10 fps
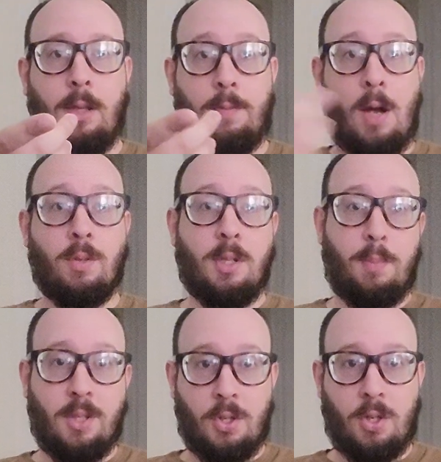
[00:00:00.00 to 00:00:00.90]
if I was in a
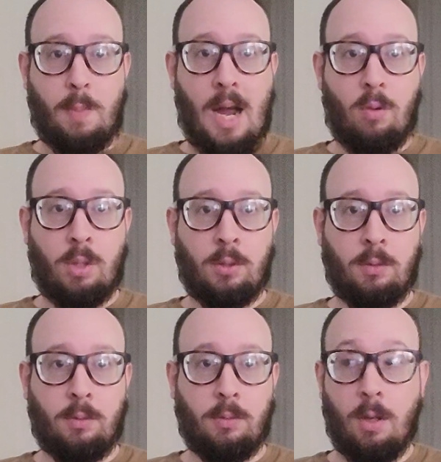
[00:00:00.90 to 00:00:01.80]
position of power
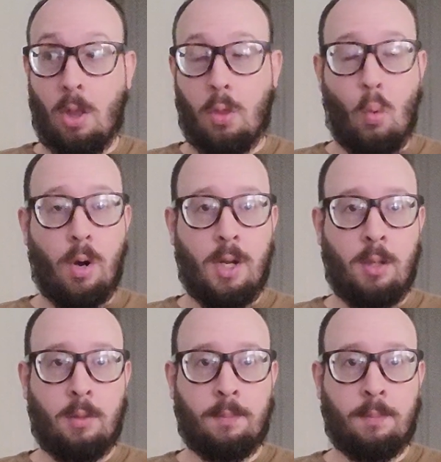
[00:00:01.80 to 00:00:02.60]
and authority,